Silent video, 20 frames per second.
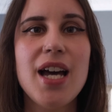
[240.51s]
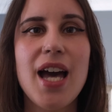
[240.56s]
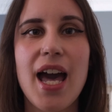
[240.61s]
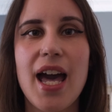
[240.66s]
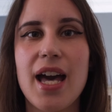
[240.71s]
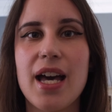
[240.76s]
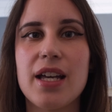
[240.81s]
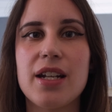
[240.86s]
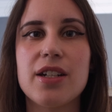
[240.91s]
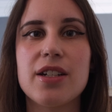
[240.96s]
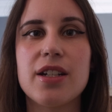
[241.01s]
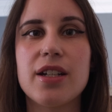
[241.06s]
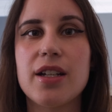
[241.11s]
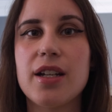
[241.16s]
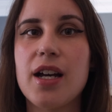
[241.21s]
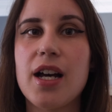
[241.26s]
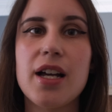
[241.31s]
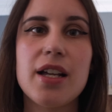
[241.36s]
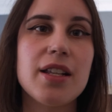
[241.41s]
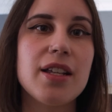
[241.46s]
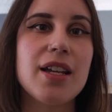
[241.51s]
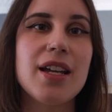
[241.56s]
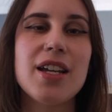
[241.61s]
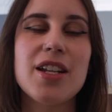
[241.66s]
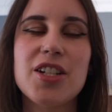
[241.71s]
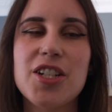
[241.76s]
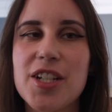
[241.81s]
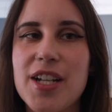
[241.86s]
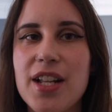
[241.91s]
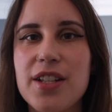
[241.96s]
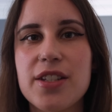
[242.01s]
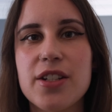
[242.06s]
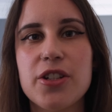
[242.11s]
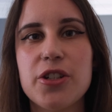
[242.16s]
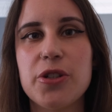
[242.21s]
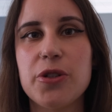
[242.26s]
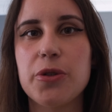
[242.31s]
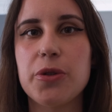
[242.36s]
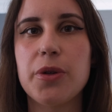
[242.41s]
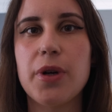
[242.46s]
and she gets
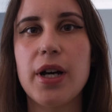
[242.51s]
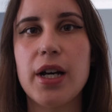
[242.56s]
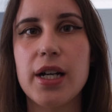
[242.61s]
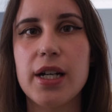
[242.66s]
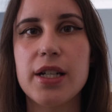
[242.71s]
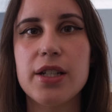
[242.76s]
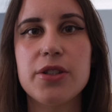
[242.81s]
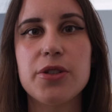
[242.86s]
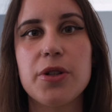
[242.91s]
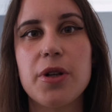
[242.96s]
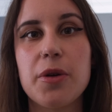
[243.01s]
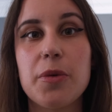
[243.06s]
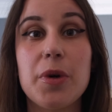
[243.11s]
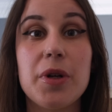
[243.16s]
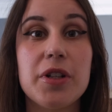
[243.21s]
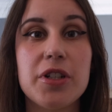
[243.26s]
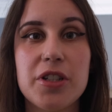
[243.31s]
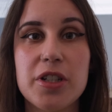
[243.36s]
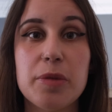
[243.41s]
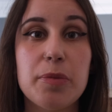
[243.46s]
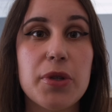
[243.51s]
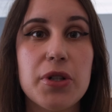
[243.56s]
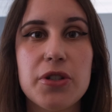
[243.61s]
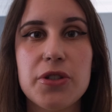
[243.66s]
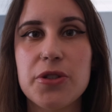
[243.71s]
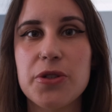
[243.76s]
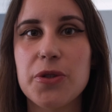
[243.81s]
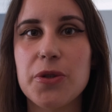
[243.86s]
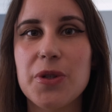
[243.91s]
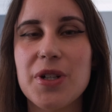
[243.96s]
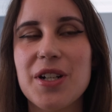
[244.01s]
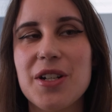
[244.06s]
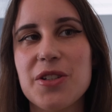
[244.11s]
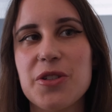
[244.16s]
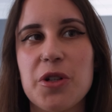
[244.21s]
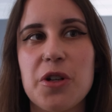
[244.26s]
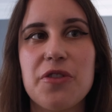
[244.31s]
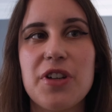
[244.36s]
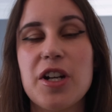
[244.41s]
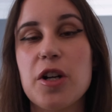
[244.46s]
into, as well, she's pursued in a
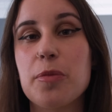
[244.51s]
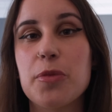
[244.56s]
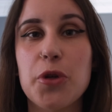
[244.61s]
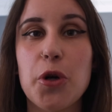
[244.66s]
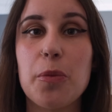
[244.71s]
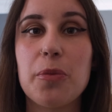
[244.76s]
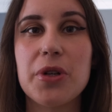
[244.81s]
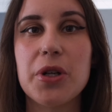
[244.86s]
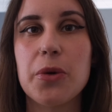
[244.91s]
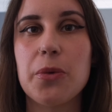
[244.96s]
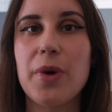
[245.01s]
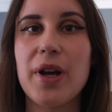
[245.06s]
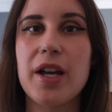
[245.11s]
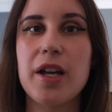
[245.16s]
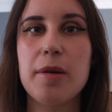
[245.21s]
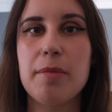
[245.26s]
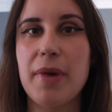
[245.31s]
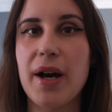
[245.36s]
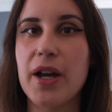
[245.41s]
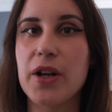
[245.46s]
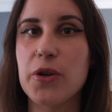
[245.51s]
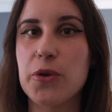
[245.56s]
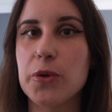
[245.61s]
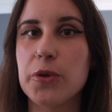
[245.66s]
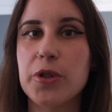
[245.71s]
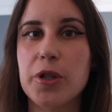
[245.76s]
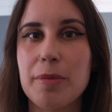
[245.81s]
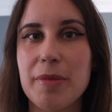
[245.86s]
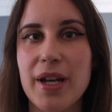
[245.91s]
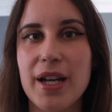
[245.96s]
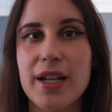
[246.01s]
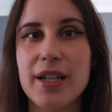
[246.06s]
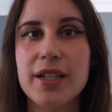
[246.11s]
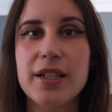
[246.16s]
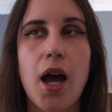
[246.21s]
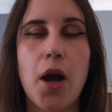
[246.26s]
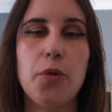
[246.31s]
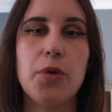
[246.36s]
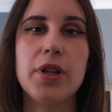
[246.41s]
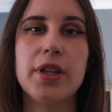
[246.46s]
sort of inappropriate way by an older man.
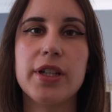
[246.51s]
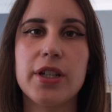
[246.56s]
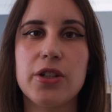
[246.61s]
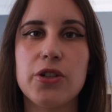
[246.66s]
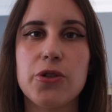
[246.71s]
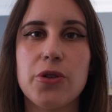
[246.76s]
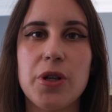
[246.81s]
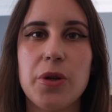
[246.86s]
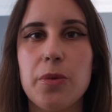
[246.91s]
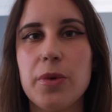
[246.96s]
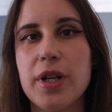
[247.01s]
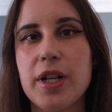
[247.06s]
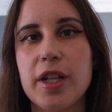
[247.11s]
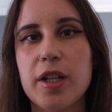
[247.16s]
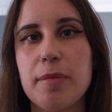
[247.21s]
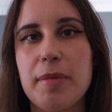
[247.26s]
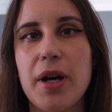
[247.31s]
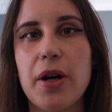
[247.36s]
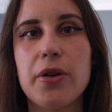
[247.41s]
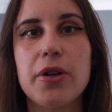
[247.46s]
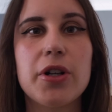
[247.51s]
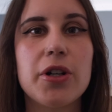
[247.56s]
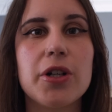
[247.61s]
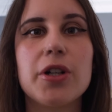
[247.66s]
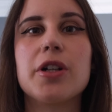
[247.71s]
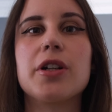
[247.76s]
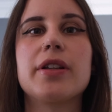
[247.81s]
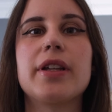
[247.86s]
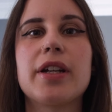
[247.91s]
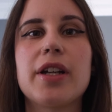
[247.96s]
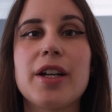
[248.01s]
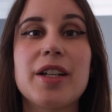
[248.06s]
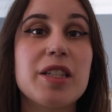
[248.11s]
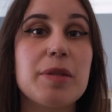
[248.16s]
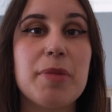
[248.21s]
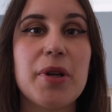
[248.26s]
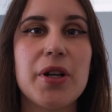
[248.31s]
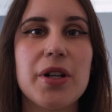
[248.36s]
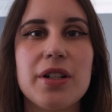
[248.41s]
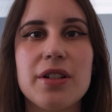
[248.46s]
I really enjoyed reading about her like
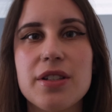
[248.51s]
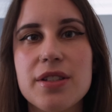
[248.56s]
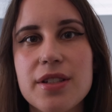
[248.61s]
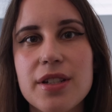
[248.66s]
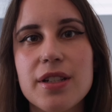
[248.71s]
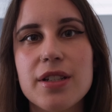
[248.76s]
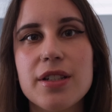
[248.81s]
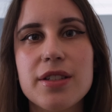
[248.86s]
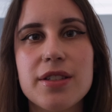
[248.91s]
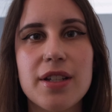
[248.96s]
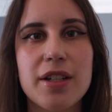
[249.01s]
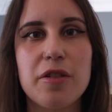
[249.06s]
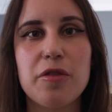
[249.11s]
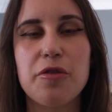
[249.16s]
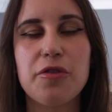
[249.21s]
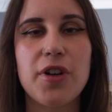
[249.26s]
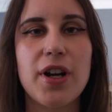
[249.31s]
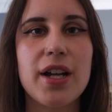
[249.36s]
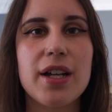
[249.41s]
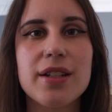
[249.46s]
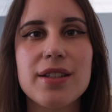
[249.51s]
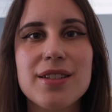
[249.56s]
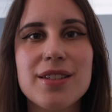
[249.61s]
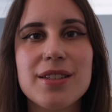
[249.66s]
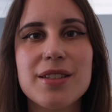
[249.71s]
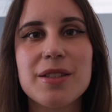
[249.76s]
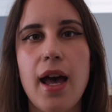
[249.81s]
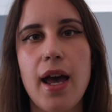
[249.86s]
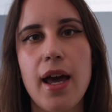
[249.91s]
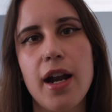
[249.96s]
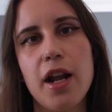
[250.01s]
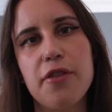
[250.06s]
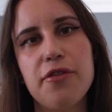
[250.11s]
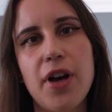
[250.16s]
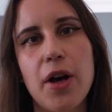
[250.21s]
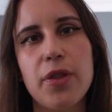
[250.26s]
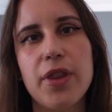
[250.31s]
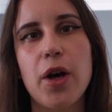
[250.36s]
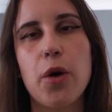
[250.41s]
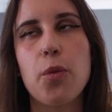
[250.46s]
experiences in France, and I
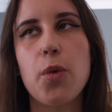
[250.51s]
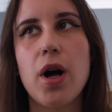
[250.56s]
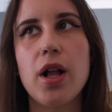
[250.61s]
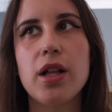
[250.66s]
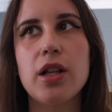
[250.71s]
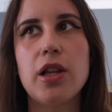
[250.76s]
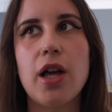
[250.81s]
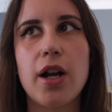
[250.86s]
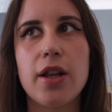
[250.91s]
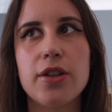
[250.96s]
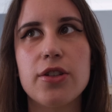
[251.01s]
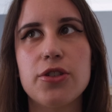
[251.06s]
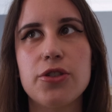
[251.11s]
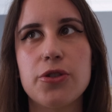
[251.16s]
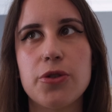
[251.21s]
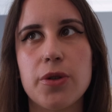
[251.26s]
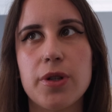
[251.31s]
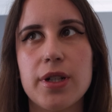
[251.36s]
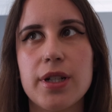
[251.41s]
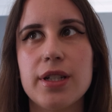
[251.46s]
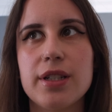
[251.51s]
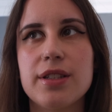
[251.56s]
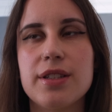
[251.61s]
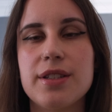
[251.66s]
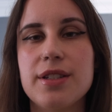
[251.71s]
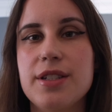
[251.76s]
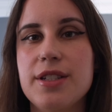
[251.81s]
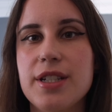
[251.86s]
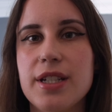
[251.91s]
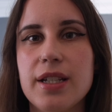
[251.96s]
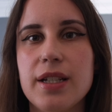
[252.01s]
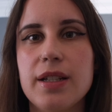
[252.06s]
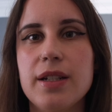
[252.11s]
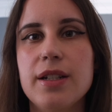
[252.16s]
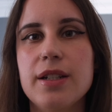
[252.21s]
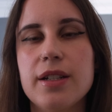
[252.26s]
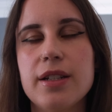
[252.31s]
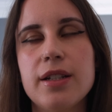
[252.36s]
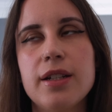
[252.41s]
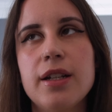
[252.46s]
found that while a lot of the stories did